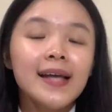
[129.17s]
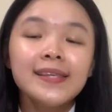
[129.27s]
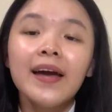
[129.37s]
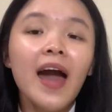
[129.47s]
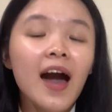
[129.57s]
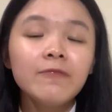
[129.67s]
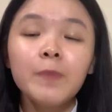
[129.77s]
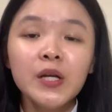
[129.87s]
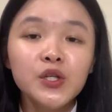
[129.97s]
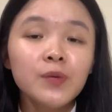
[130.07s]
As I have
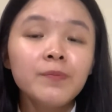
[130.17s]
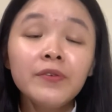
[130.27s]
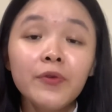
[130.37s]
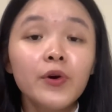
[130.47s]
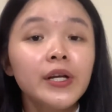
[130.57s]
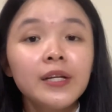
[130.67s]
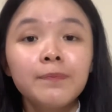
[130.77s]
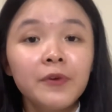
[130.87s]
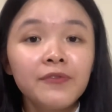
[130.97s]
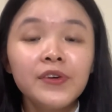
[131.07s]
mentioned before in the
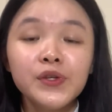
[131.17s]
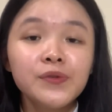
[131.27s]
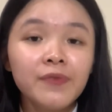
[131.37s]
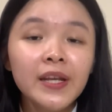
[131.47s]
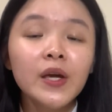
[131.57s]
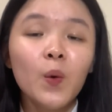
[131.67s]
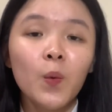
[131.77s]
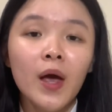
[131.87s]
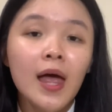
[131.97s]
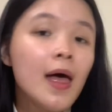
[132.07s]
previous video,